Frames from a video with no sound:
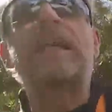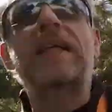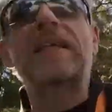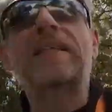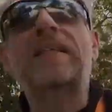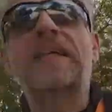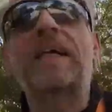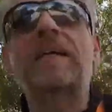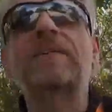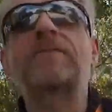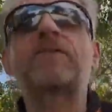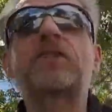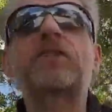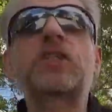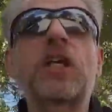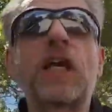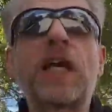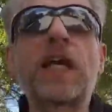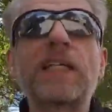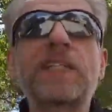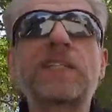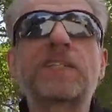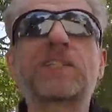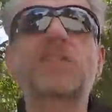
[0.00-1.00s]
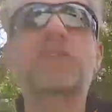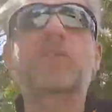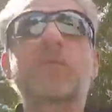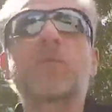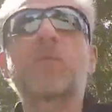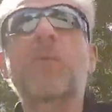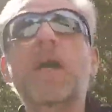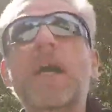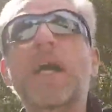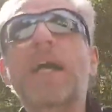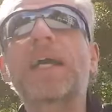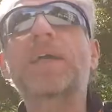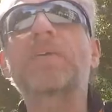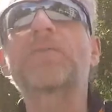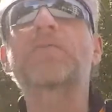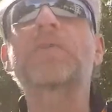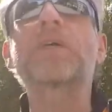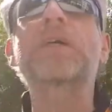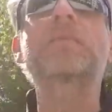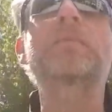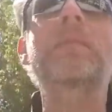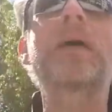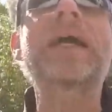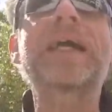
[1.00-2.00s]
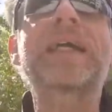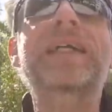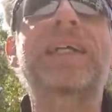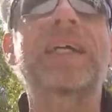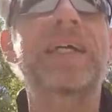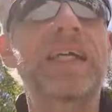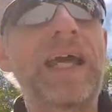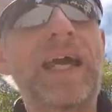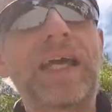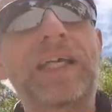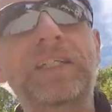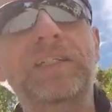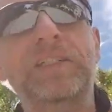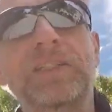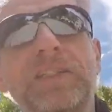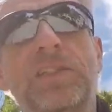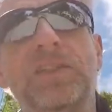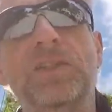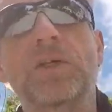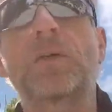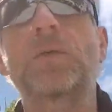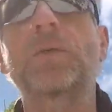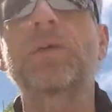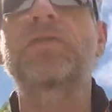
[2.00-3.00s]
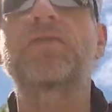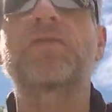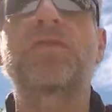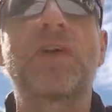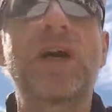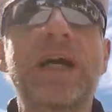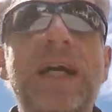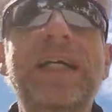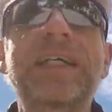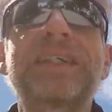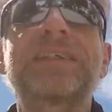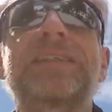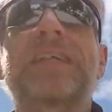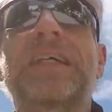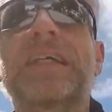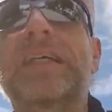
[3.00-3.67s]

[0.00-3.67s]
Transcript: has kind of changed the way we make connections, or we find